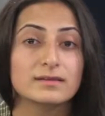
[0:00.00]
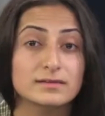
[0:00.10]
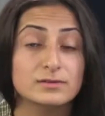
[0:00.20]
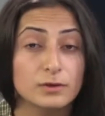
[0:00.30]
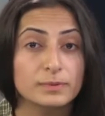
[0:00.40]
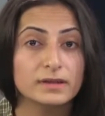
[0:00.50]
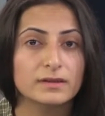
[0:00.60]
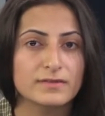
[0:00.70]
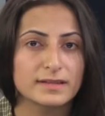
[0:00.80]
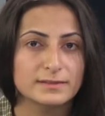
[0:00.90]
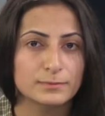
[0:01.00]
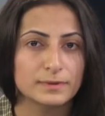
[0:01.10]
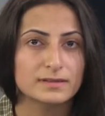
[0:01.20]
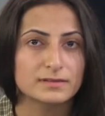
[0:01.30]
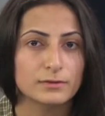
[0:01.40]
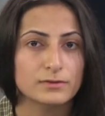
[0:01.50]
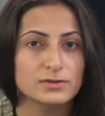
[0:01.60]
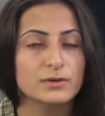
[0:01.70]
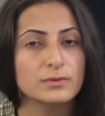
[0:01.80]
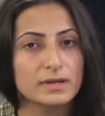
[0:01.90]
The topic of this week's talk
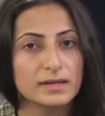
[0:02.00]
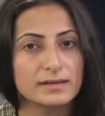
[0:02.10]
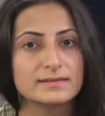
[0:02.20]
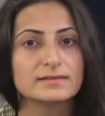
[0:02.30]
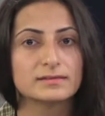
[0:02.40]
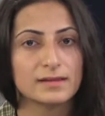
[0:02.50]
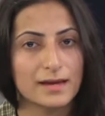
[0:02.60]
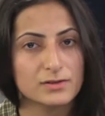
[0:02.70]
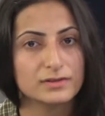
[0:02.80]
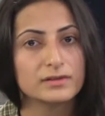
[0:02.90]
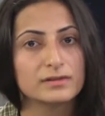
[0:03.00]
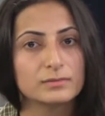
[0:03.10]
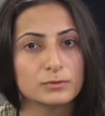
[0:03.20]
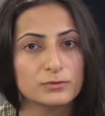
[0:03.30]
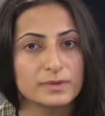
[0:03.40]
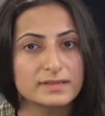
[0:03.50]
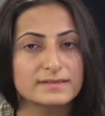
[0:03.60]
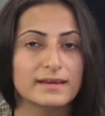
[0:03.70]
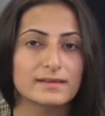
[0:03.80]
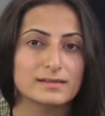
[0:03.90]
show is national
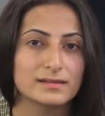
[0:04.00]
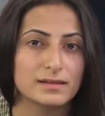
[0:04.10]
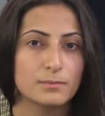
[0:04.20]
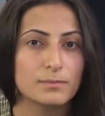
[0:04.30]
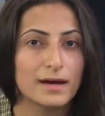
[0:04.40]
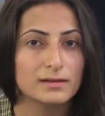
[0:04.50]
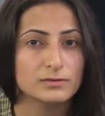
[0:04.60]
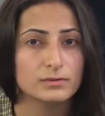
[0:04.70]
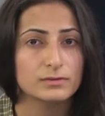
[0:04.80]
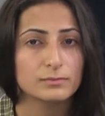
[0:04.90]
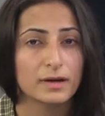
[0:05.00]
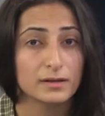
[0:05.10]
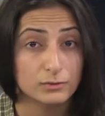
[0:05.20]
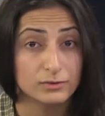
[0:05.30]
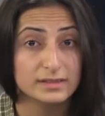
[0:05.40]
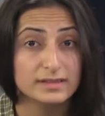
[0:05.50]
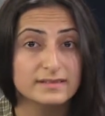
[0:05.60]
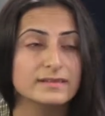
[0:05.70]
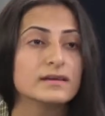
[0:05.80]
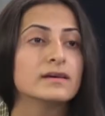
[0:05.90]
movements and the impact on minorities.